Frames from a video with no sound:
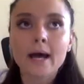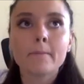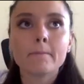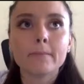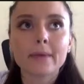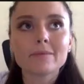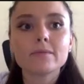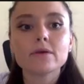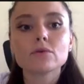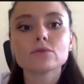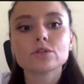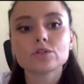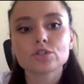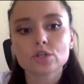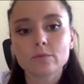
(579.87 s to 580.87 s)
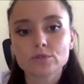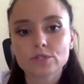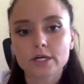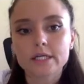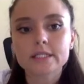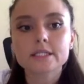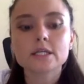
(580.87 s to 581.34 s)
Maybe using top
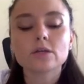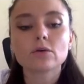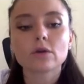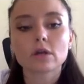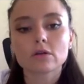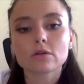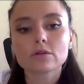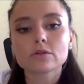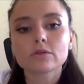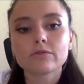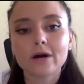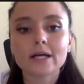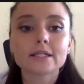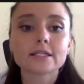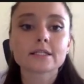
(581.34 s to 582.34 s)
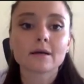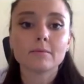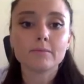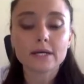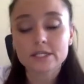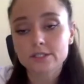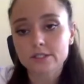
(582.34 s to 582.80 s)
charts, you can also find
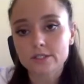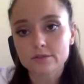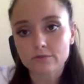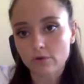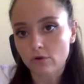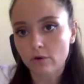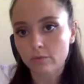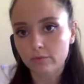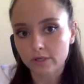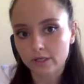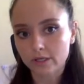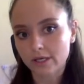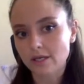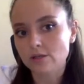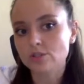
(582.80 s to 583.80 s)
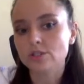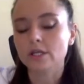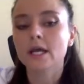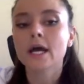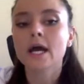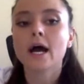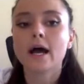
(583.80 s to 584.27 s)
competitors for your application
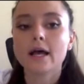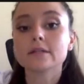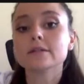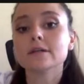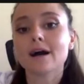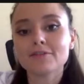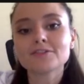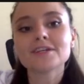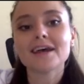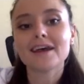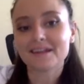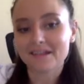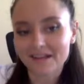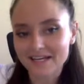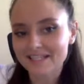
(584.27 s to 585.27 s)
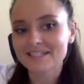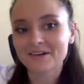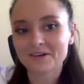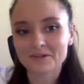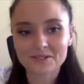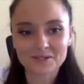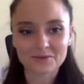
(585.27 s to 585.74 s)
and after analyze
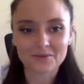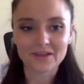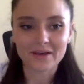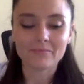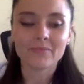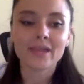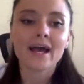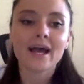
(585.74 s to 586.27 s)
also them.